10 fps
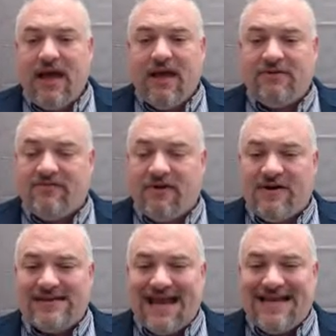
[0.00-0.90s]
As far
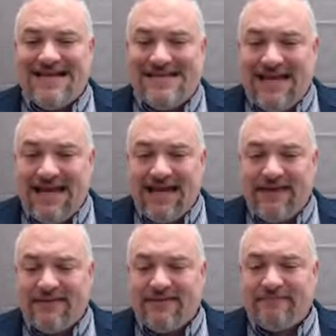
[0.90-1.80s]
as IDing
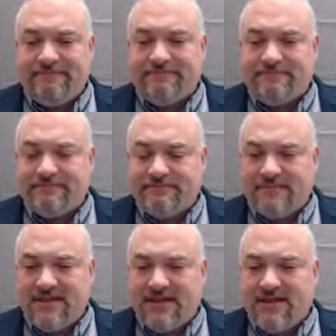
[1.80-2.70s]
it,
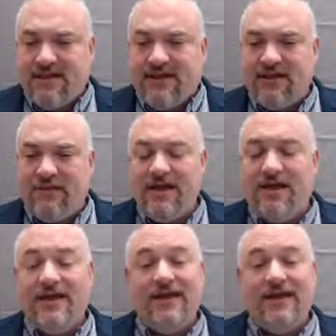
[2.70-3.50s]
let the thing get out of the way,